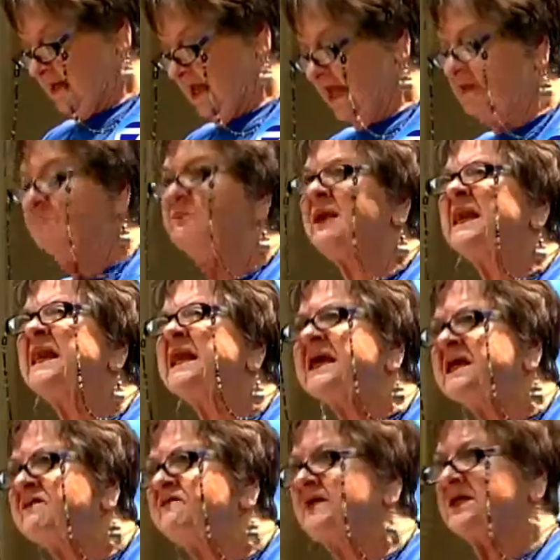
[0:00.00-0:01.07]
and
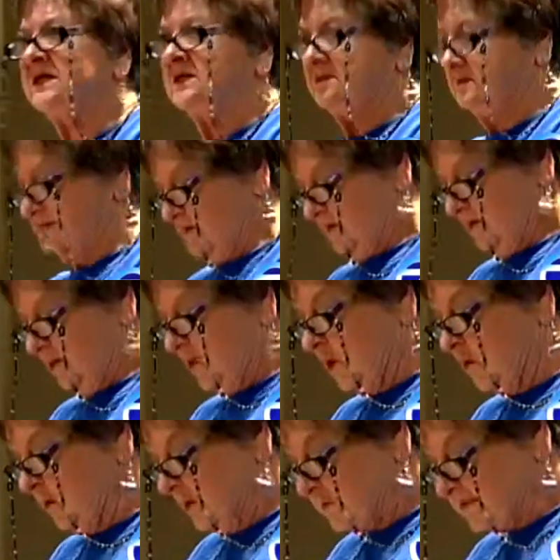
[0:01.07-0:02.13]
believing
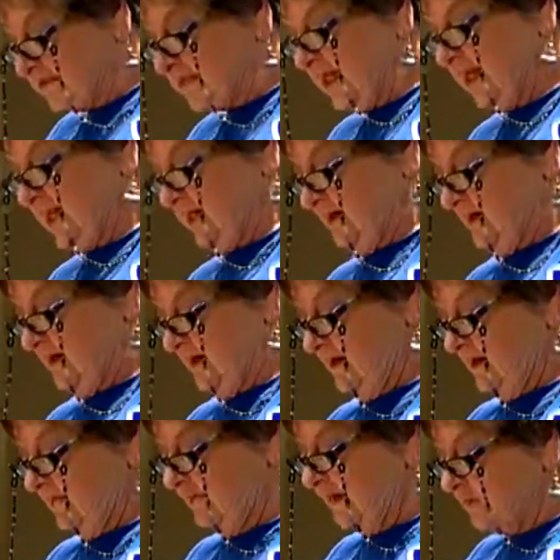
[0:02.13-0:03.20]
what we were saying,
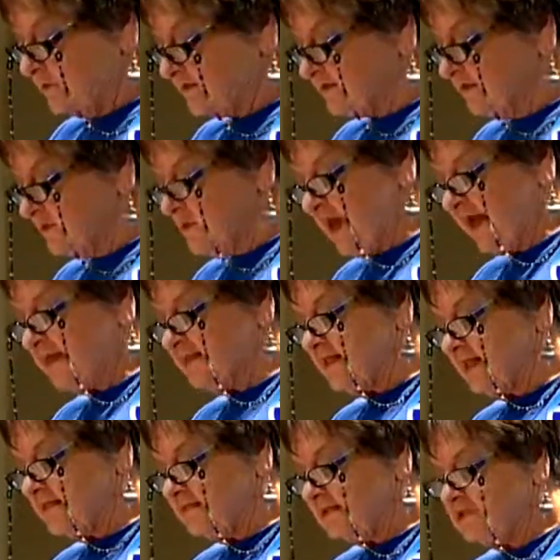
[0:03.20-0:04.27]
that it was the right
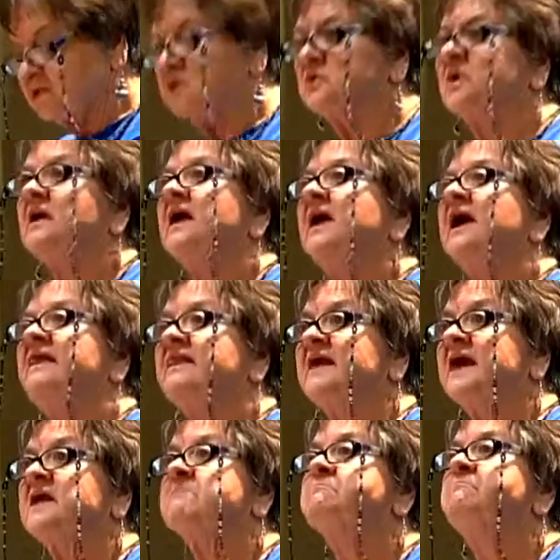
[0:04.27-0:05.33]
thing to do. And
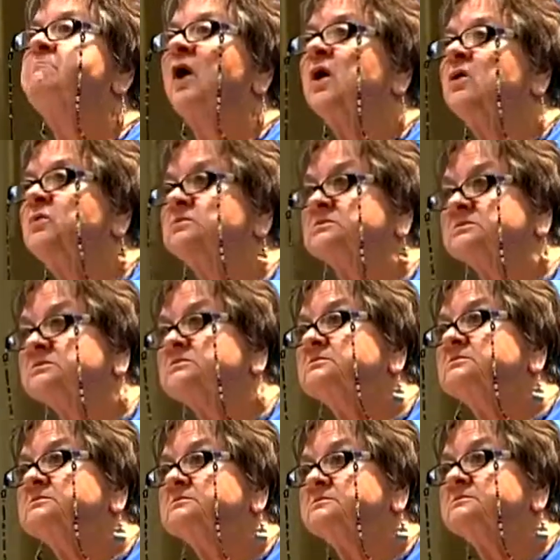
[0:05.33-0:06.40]
then, boom,
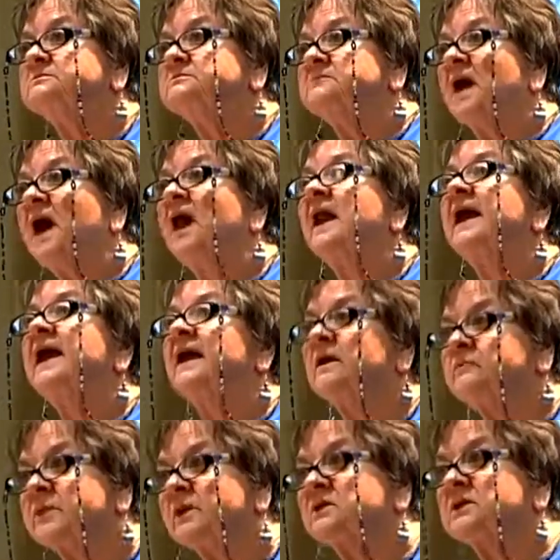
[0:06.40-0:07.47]
all hell
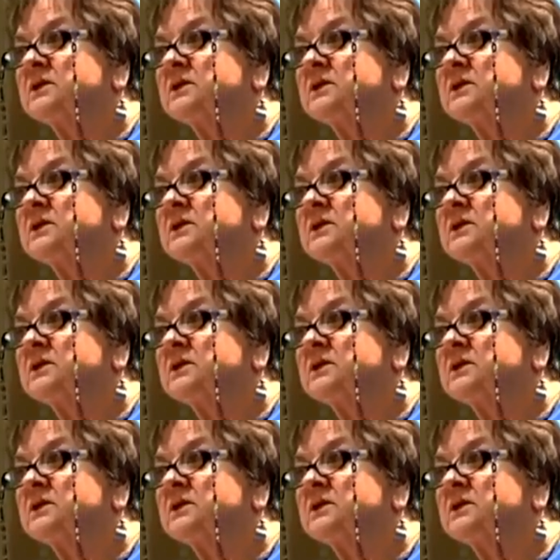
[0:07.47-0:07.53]
broke